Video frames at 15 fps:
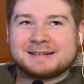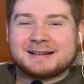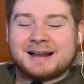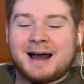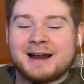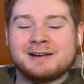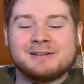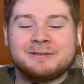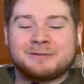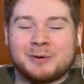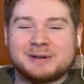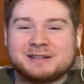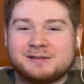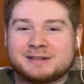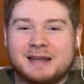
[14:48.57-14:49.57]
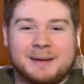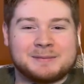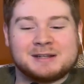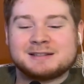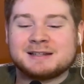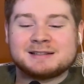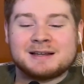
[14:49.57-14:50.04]
kind of the voice of
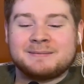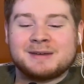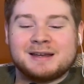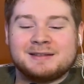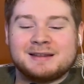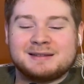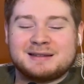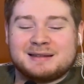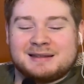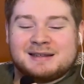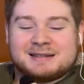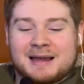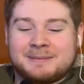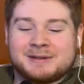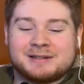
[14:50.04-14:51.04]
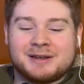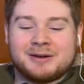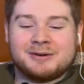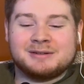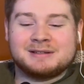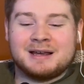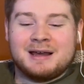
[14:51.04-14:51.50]
skepticism in these
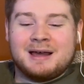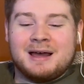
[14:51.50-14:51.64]
episodes.